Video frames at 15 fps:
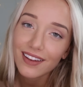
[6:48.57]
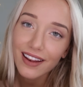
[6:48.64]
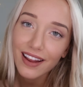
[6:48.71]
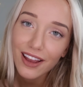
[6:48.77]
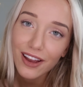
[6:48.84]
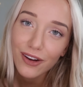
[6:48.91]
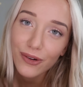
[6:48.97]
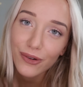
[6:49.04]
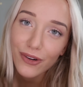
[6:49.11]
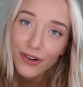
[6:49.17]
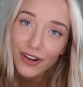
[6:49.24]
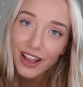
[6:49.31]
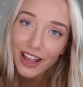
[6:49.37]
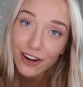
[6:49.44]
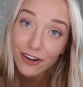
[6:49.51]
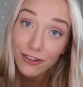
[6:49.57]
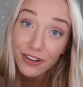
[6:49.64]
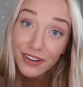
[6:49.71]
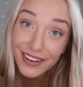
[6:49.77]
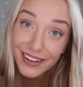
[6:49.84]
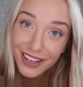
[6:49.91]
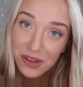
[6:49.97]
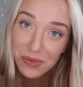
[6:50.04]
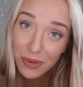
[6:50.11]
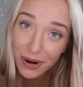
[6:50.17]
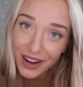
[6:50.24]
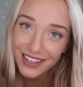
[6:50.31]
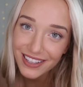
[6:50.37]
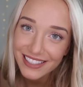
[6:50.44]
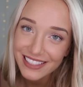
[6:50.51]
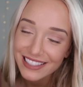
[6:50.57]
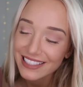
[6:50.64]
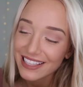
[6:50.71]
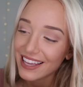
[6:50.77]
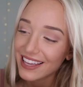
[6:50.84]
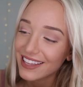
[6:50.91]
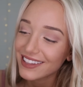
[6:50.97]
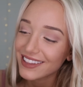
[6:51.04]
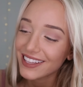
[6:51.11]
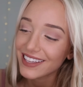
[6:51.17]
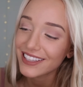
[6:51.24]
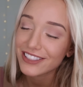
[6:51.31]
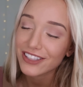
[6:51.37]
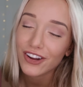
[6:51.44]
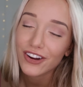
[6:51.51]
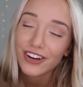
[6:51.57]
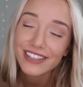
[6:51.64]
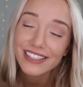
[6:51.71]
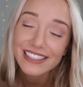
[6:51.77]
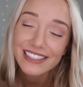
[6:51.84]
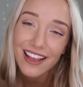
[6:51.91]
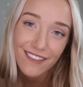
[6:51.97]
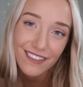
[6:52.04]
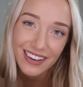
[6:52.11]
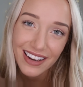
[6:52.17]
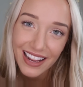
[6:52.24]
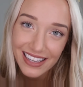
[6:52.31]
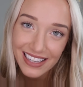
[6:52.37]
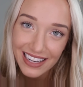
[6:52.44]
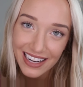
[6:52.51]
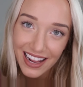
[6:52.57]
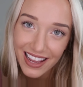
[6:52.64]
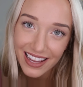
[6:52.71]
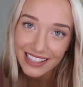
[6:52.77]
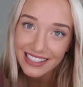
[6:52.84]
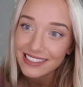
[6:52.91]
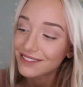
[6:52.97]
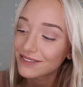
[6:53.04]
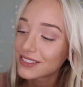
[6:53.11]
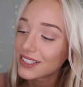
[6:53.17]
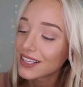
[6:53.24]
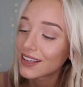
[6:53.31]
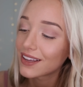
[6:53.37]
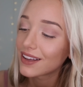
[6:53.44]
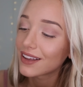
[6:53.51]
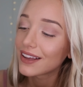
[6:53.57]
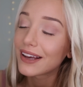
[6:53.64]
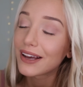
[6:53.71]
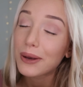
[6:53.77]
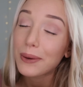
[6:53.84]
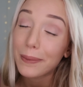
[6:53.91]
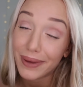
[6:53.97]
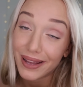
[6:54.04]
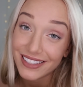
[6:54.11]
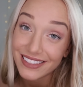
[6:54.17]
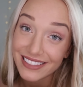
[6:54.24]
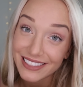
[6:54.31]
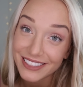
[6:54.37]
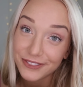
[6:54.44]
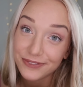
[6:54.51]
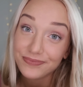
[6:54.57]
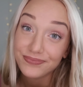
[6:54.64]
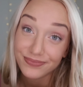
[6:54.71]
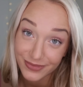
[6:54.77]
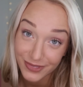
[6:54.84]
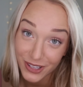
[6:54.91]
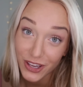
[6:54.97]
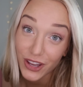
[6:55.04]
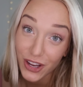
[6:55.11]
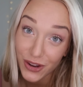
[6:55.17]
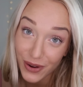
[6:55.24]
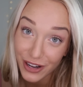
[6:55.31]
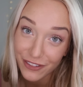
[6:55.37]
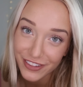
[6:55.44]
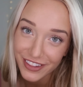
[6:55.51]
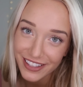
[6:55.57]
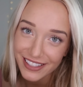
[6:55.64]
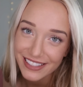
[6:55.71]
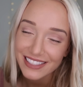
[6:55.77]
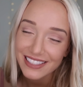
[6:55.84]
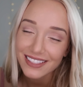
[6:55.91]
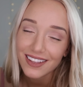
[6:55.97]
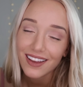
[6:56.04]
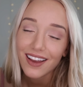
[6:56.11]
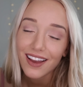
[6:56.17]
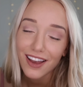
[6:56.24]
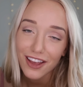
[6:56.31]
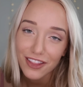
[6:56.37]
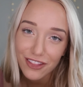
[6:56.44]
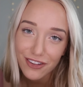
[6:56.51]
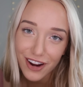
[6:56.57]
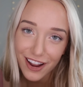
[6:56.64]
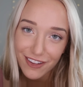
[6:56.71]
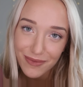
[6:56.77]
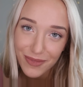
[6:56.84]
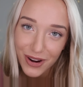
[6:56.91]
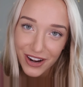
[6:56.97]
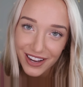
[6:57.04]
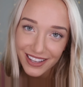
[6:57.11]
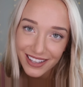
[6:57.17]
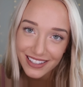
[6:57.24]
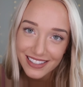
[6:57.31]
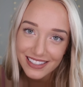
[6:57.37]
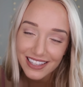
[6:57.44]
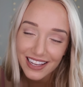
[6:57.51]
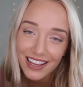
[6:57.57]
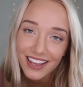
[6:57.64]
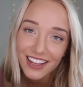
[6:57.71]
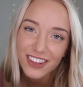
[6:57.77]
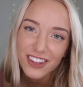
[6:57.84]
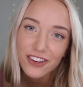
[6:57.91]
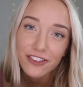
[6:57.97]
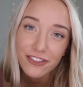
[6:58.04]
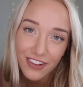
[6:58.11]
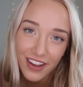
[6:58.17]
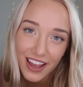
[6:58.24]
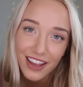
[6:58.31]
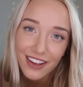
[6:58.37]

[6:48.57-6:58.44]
Now, at a retail price, these are $7.99. But, are you ready for this? On Thrive Market, they're